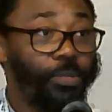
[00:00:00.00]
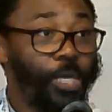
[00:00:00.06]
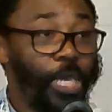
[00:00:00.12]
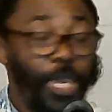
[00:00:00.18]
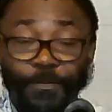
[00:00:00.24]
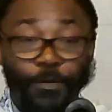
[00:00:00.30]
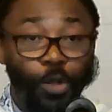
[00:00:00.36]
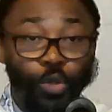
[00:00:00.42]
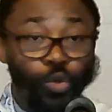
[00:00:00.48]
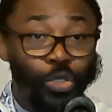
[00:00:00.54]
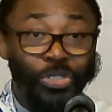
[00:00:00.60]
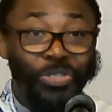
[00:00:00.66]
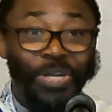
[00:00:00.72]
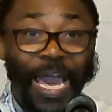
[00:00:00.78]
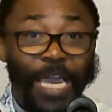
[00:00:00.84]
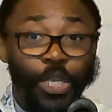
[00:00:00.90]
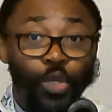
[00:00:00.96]
Even though you
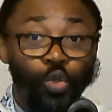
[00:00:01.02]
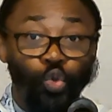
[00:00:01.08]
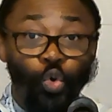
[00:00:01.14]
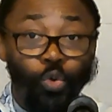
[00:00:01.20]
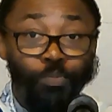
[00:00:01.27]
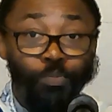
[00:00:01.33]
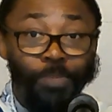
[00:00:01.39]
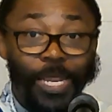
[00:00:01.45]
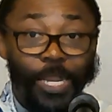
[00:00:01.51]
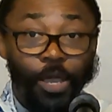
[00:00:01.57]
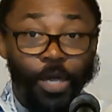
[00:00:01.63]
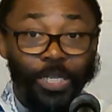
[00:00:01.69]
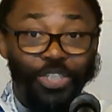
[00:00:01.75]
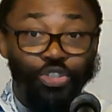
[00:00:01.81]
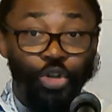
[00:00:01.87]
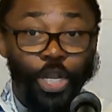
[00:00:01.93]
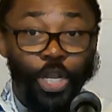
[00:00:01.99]
try 2
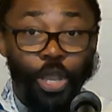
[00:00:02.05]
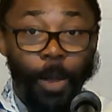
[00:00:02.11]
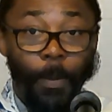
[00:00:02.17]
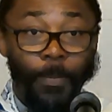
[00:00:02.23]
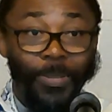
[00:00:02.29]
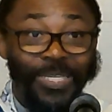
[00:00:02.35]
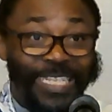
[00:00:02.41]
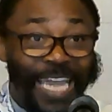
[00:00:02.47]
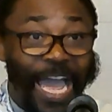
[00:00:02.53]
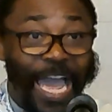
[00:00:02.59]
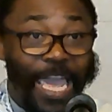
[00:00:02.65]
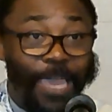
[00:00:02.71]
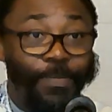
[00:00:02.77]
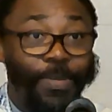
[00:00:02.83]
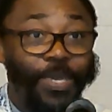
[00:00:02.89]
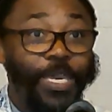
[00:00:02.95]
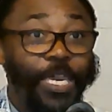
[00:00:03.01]
million trillion
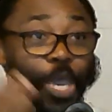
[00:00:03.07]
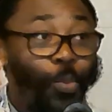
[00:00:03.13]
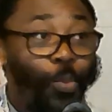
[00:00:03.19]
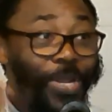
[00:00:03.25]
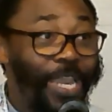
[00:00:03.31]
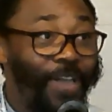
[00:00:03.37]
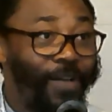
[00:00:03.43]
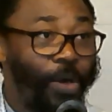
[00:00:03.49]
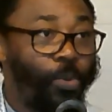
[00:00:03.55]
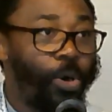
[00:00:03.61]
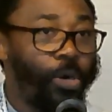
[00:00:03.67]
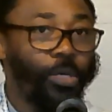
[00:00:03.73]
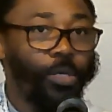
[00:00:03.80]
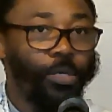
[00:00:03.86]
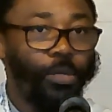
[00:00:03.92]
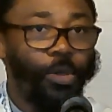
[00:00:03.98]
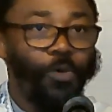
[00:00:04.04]
times, it will never work.
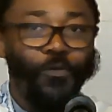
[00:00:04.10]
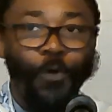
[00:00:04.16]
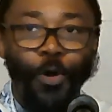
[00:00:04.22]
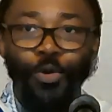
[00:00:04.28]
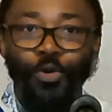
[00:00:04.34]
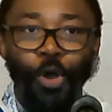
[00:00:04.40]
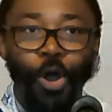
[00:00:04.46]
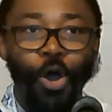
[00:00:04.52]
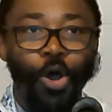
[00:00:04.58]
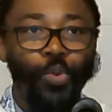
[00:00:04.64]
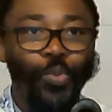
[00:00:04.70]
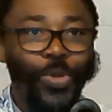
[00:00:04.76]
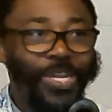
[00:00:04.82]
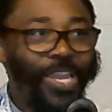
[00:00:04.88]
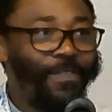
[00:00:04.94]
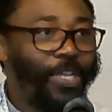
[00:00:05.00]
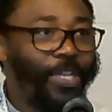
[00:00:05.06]
For God will
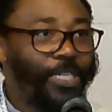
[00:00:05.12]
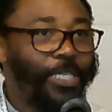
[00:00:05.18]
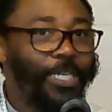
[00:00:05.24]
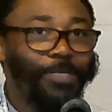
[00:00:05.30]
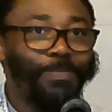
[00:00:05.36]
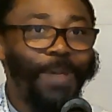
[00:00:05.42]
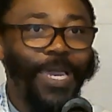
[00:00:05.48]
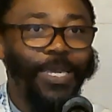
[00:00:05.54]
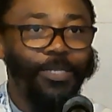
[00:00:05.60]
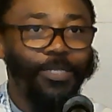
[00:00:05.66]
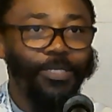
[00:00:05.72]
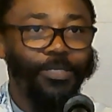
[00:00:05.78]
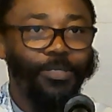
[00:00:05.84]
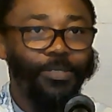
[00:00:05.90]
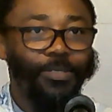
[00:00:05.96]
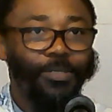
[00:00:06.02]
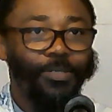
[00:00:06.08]
never change His mind.
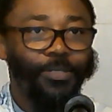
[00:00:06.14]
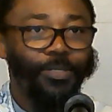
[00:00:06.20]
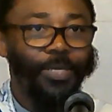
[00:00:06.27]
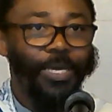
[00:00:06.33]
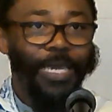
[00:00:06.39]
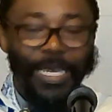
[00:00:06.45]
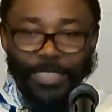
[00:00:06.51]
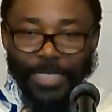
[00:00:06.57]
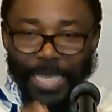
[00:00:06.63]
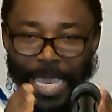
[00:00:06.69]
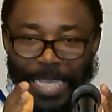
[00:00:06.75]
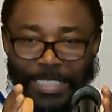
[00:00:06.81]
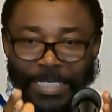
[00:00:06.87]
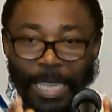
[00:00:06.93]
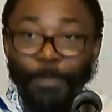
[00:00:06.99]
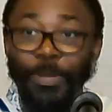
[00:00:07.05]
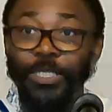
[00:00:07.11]
Yeah,
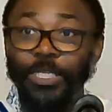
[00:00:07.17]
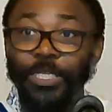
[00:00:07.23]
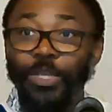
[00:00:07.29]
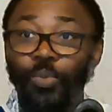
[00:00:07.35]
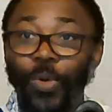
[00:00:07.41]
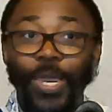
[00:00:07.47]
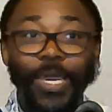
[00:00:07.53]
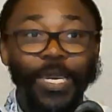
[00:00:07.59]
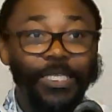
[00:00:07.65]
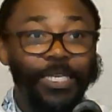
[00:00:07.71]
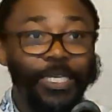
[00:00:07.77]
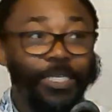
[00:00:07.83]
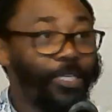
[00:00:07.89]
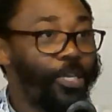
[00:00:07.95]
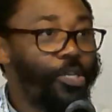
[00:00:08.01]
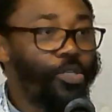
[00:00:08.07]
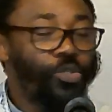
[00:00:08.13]
establish it the way it
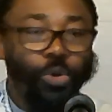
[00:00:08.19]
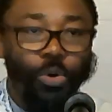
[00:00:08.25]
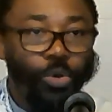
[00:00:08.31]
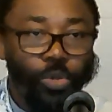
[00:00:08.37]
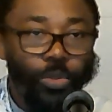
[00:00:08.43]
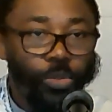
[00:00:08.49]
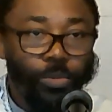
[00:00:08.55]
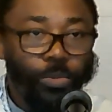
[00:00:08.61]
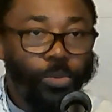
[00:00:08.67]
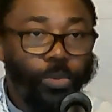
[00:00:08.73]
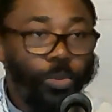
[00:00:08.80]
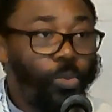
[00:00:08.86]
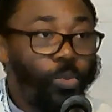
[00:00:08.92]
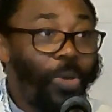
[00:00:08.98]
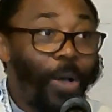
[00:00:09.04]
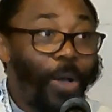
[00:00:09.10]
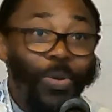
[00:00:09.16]
is. So
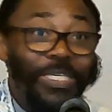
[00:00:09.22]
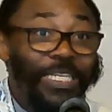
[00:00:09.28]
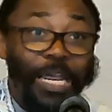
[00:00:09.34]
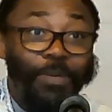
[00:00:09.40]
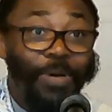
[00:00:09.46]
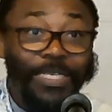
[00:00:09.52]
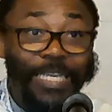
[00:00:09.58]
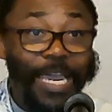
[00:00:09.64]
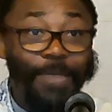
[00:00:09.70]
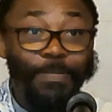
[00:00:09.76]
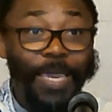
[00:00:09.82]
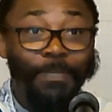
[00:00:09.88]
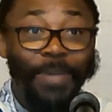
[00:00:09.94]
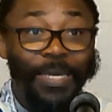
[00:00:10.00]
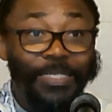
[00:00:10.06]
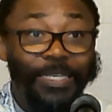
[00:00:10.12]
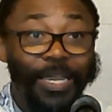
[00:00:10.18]
we are wasting our time here,
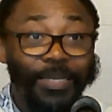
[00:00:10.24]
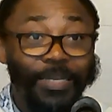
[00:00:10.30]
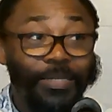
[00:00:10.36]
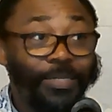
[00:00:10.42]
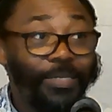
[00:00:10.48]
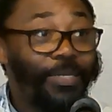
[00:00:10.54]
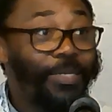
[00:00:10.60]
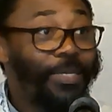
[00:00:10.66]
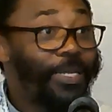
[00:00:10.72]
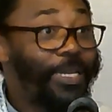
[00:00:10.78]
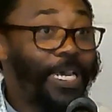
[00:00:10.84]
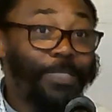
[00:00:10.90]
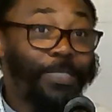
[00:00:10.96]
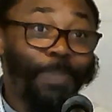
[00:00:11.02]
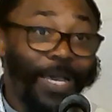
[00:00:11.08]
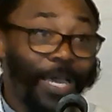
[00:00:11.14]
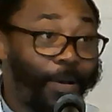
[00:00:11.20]
Master.
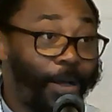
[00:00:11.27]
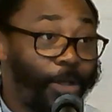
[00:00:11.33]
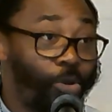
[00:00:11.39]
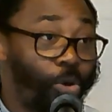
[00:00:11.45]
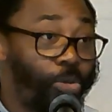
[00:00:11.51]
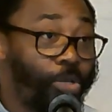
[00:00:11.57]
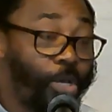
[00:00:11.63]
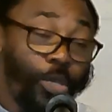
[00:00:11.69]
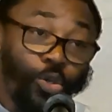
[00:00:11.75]
Let's pack our load.